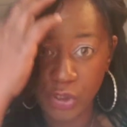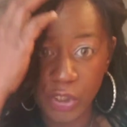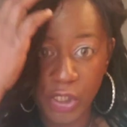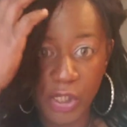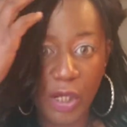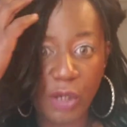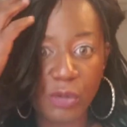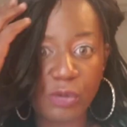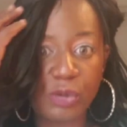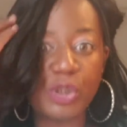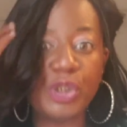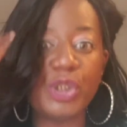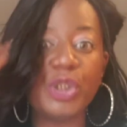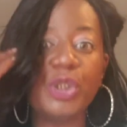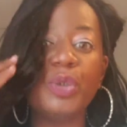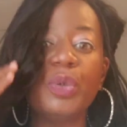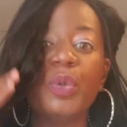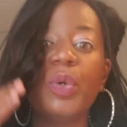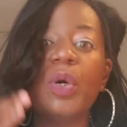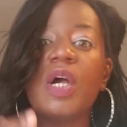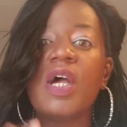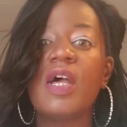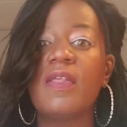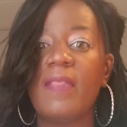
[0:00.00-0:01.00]

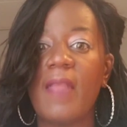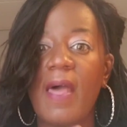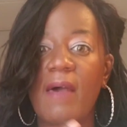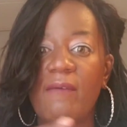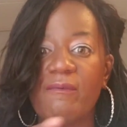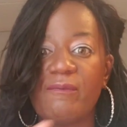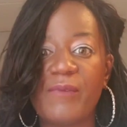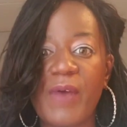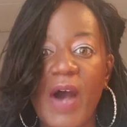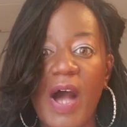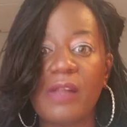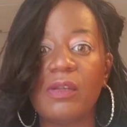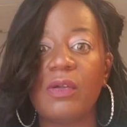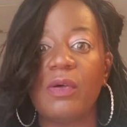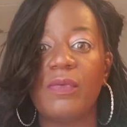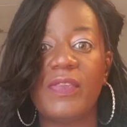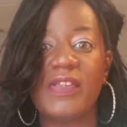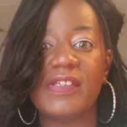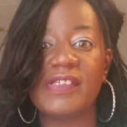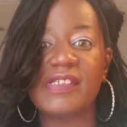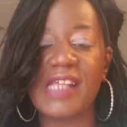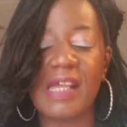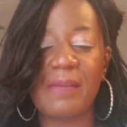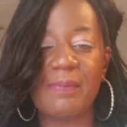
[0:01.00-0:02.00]
do and follow
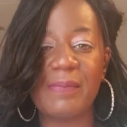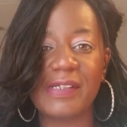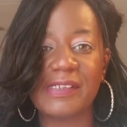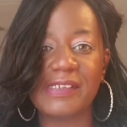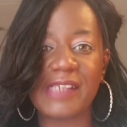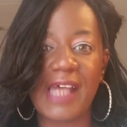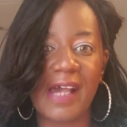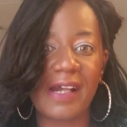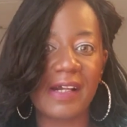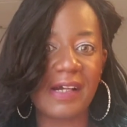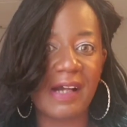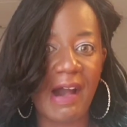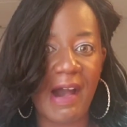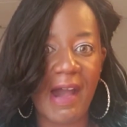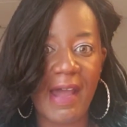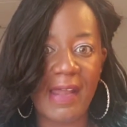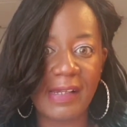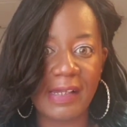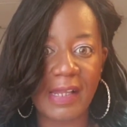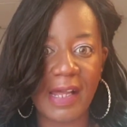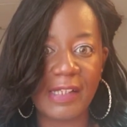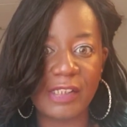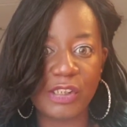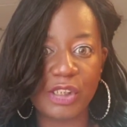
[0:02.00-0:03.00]
the same exact
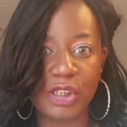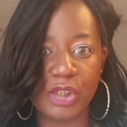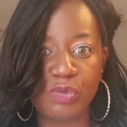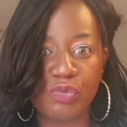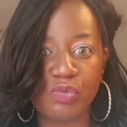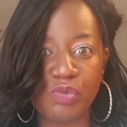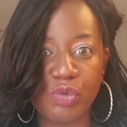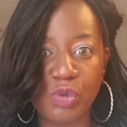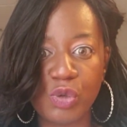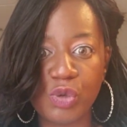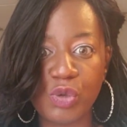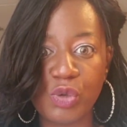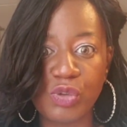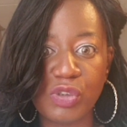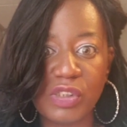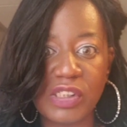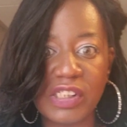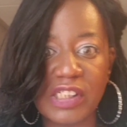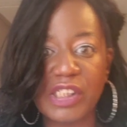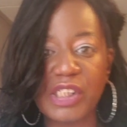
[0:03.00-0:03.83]
guidelines and rules.